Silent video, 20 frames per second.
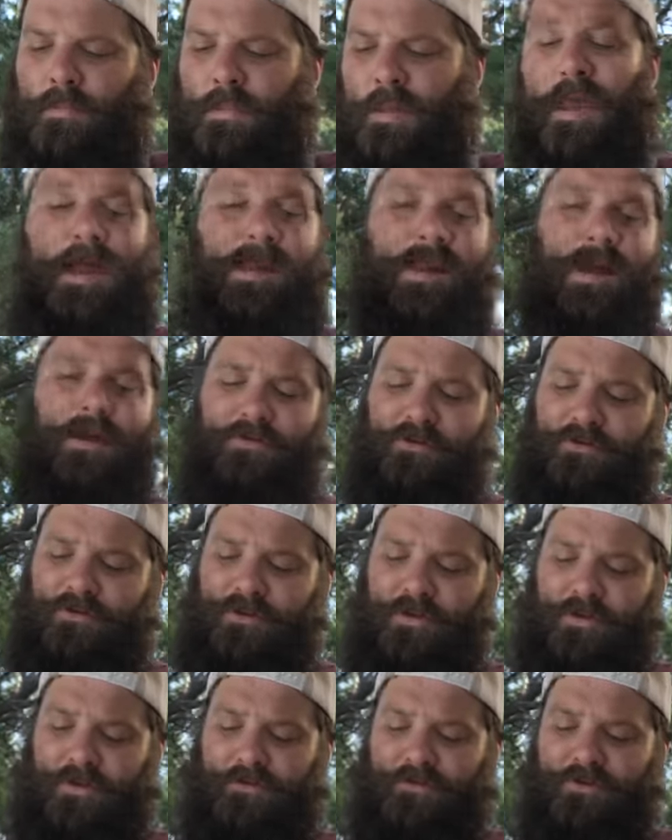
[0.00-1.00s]
And after
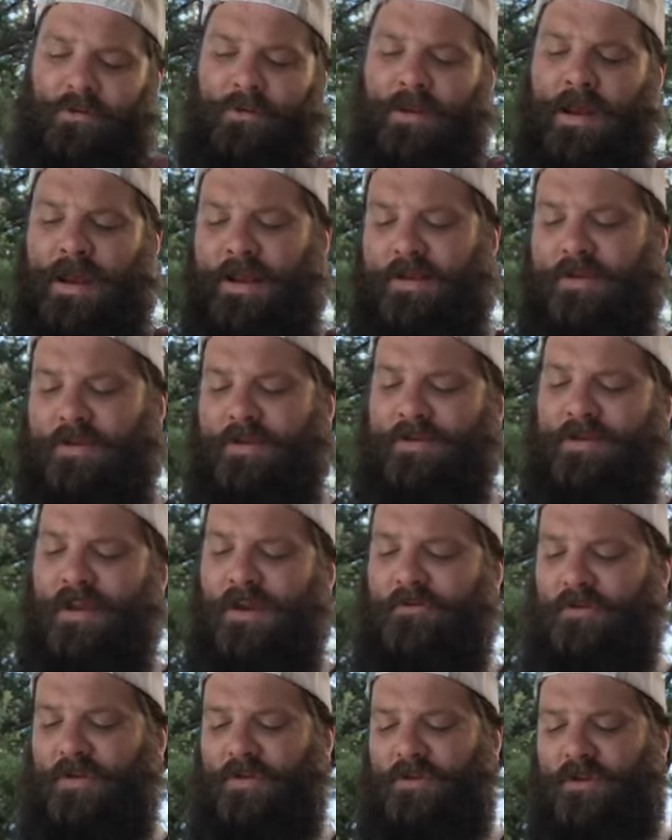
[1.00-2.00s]
just a few minutes, the
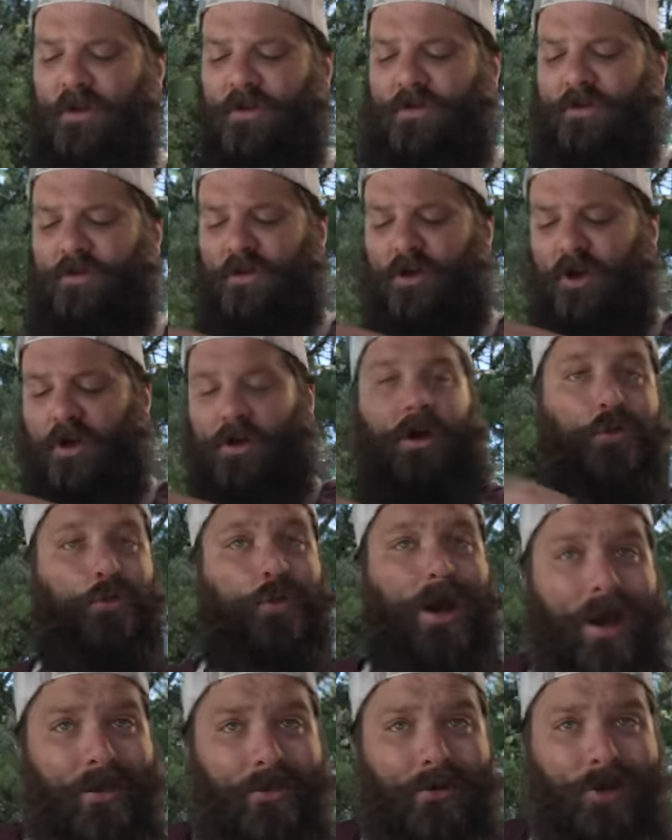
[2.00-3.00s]
stuff is starting to look
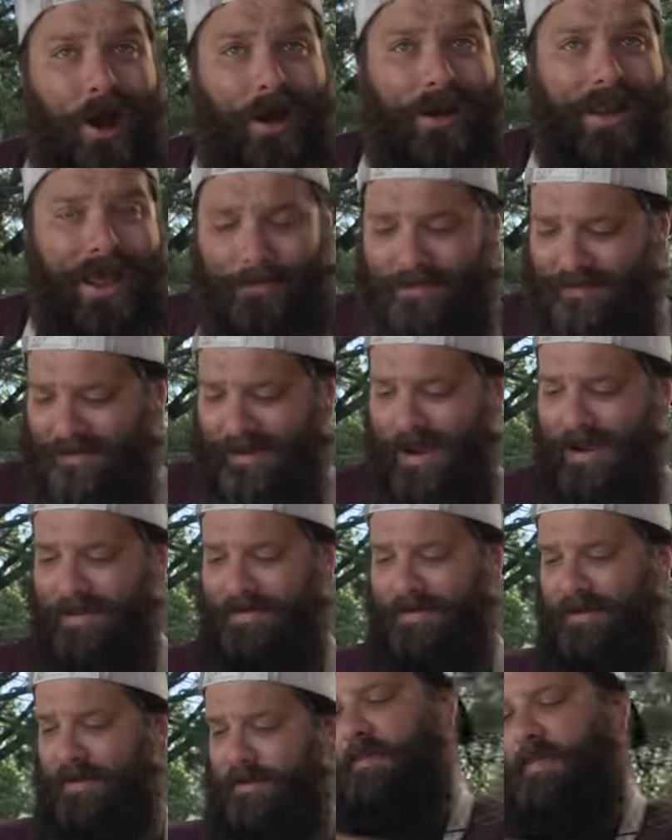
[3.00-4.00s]
rather
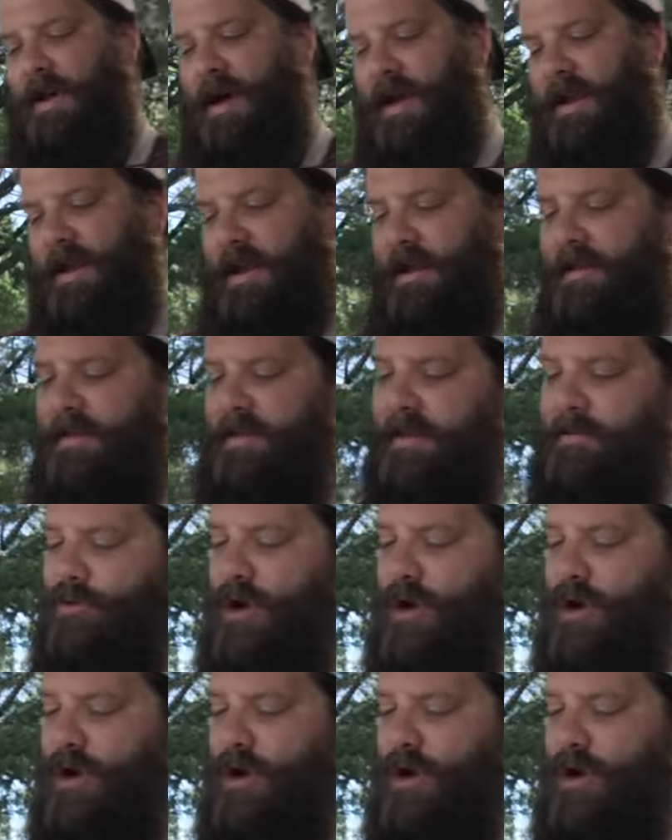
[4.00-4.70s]
unappetizing, but it's the